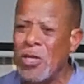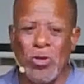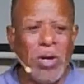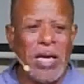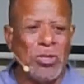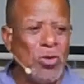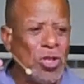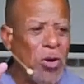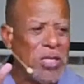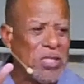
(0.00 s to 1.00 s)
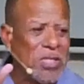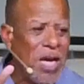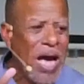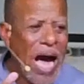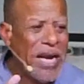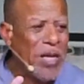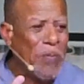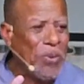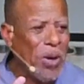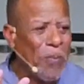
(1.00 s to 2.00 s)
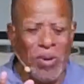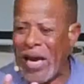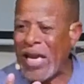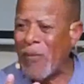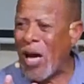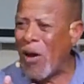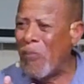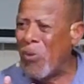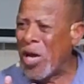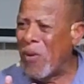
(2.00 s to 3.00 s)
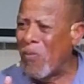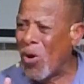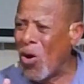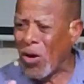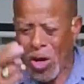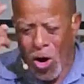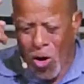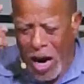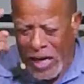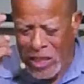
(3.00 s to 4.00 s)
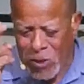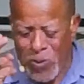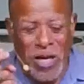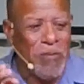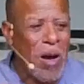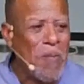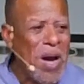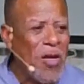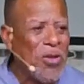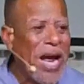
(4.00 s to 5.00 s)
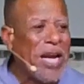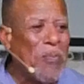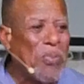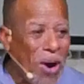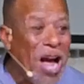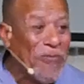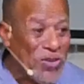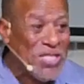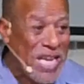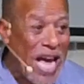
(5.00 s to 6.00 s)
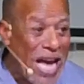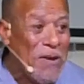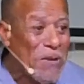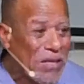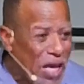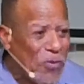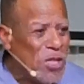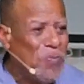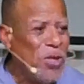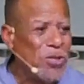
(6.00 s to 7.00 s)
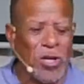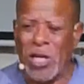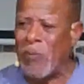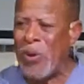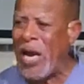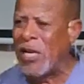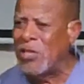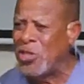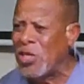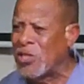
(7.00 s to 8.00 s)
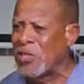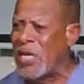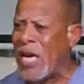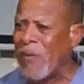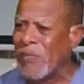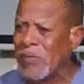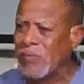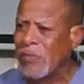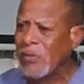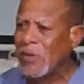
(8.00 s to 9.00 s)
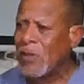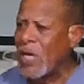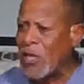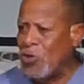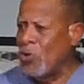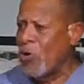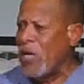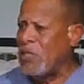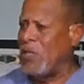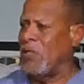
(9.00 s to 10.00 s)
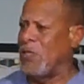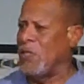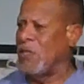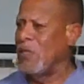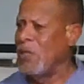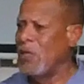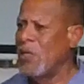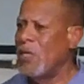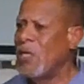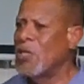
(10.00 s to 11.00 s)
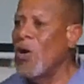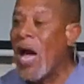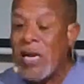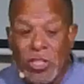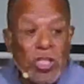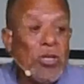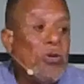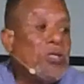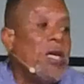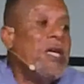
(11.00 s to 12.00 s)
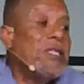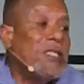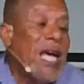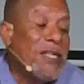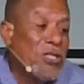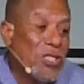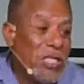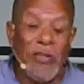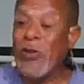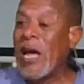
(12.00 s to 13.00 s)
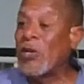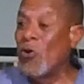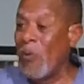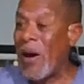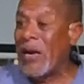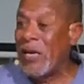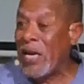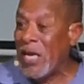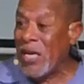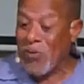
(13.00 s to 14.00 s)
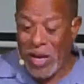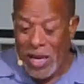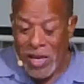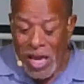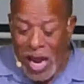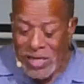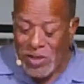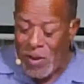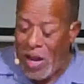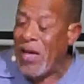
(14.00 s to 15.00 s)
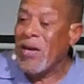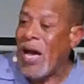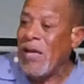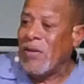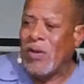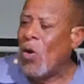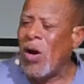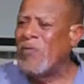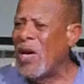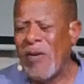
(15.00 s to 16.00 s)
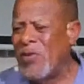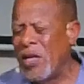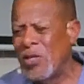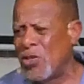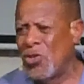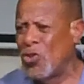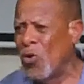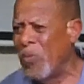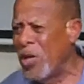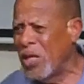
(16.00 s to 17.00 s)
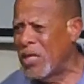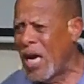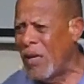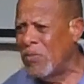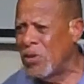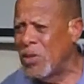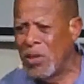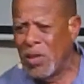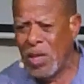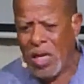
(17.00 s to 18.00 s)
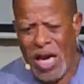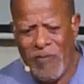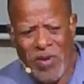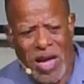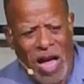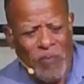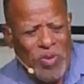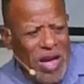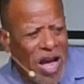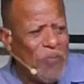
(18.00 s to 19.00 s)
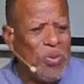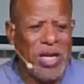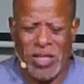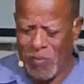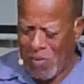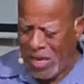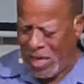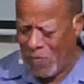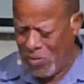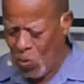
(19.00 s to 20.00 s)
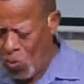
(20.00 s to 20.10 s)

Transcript: You got two choices. I can complain about being broke, or I can speak about mouth and I prophesy that this bill is going to get paid in Jesus' name. You got two choices. So I choose, since I, there's nothing I can do about it anyway. I, I, I, I oh, I've, I've done this so many times. I've, I've, I've picked up my empty